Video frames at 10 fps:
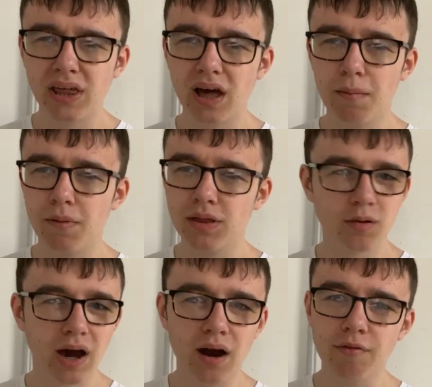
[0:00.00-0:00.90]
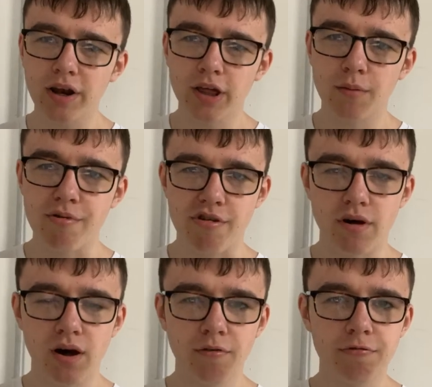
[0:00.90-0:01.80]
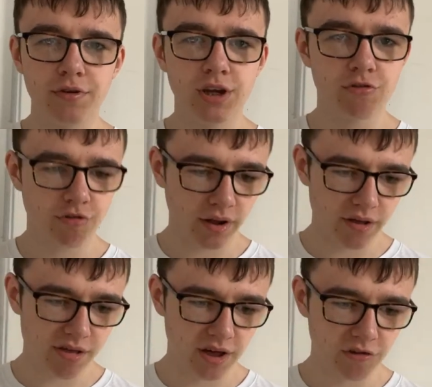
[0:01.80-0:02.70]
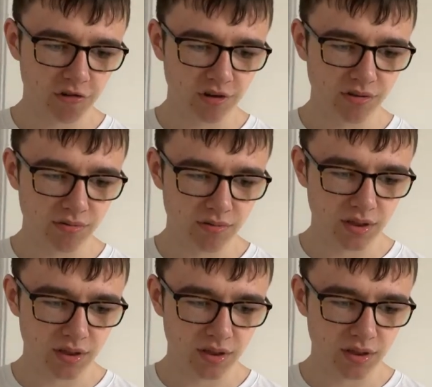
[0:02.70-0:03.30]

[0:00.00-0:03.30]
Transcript: uh, you can't really observe neutralization.